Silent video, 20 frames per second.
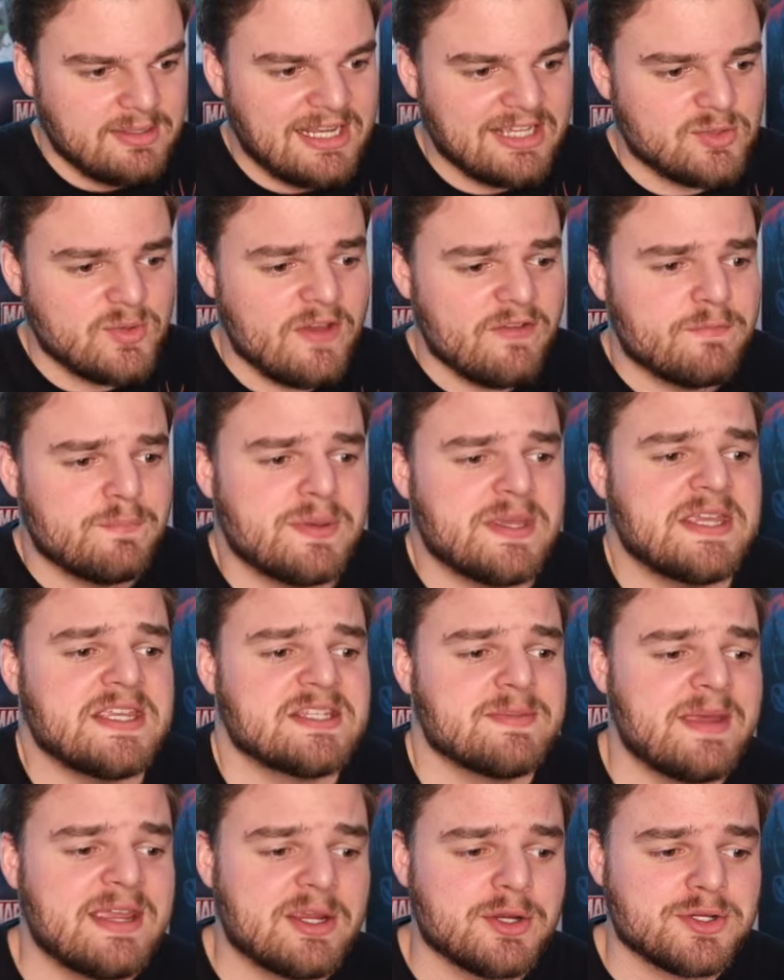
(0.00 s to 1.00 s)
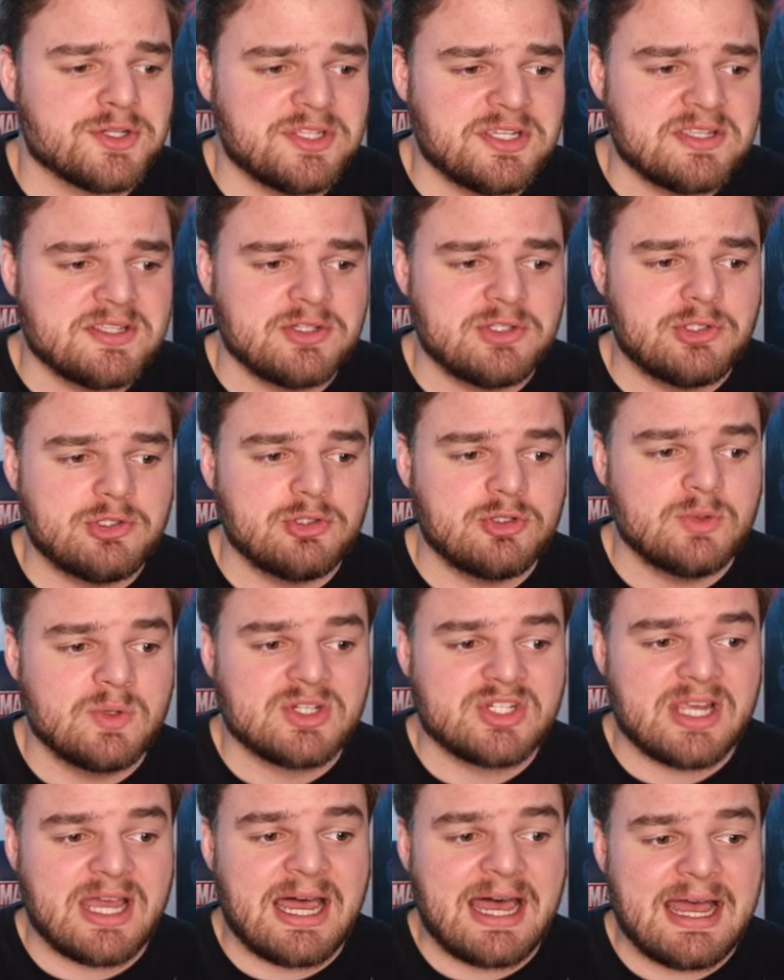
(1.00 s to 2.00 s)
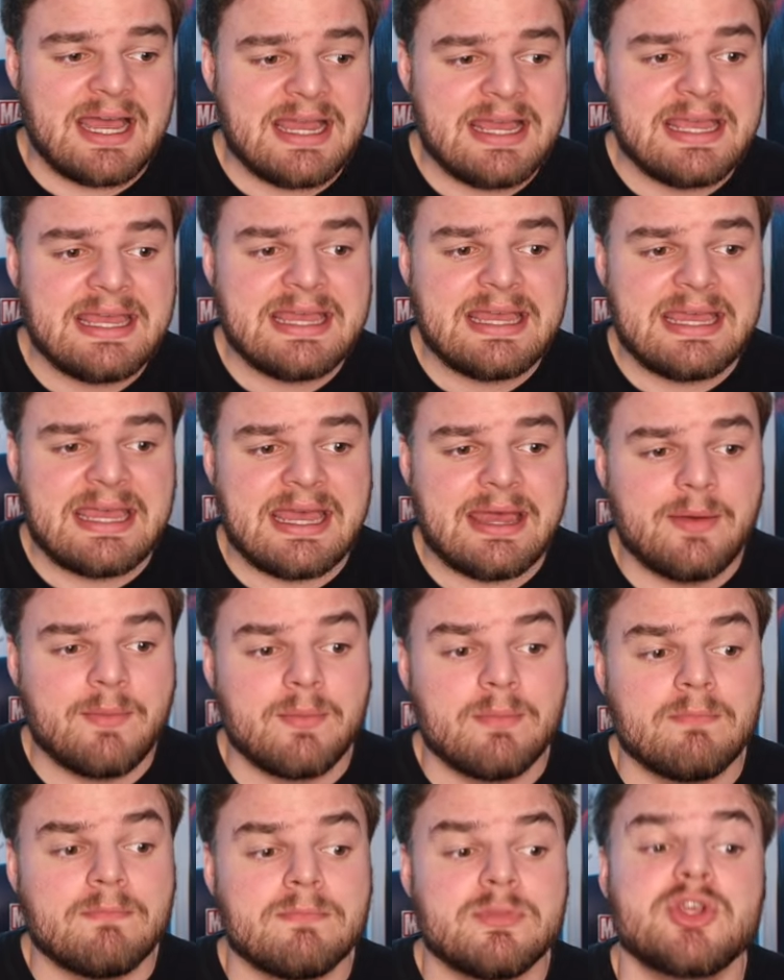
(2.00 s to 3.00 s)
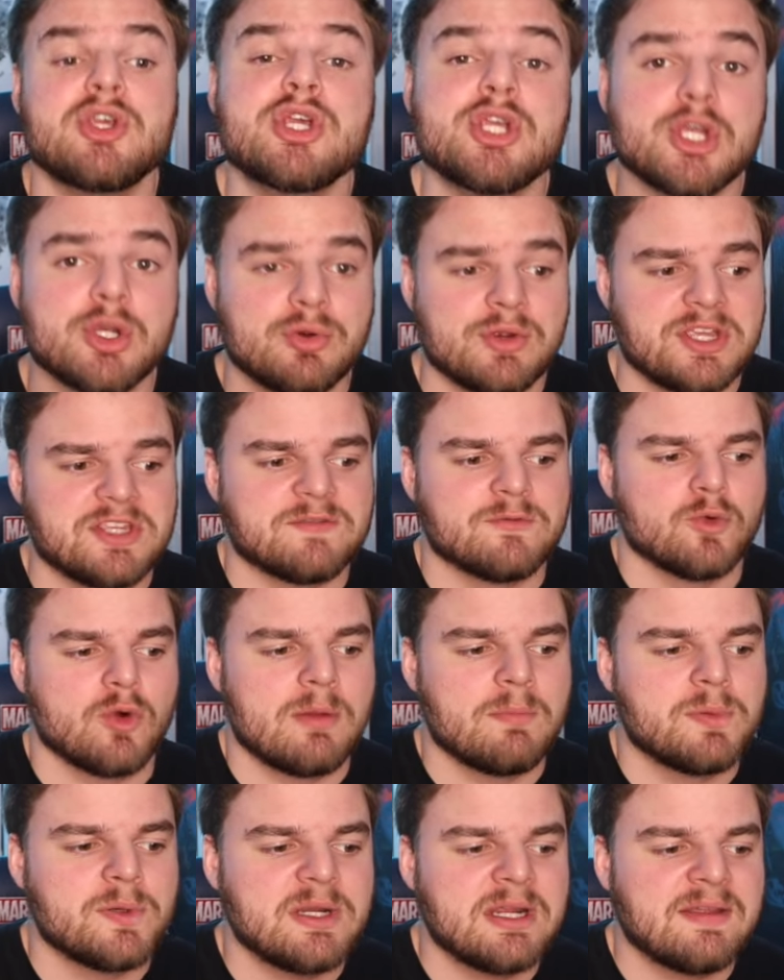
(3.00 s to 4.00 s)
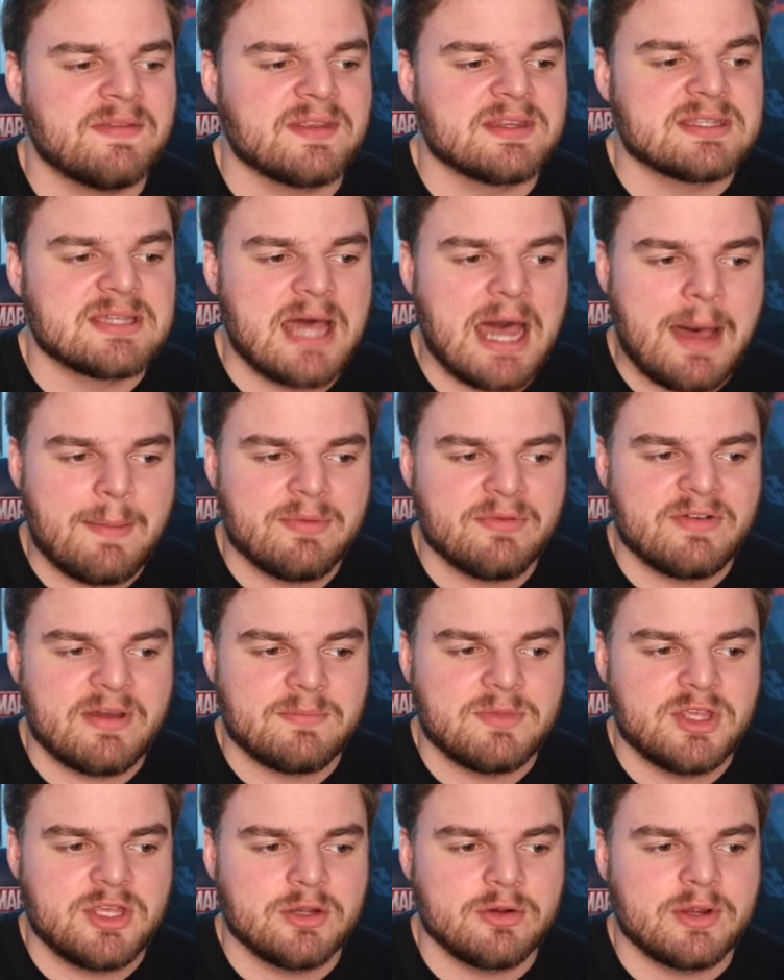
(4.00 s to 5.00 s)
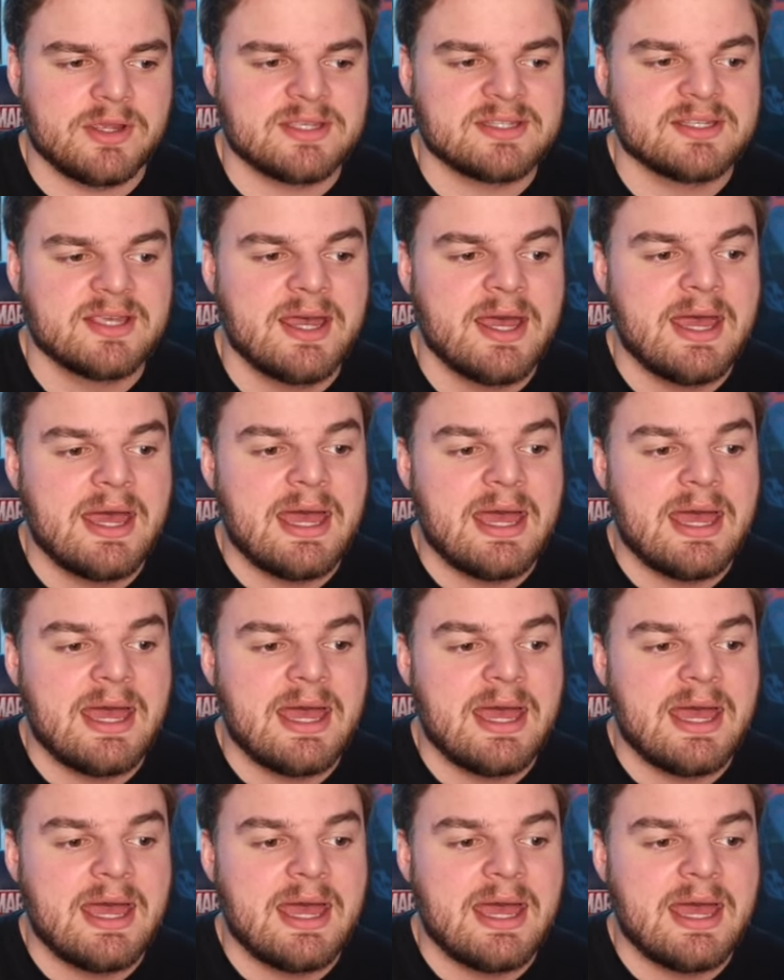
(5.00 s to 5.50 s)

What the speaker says: Next, we have Peacemaker Season 2, which I am curious for. I'm putting it at the top of I'm curious.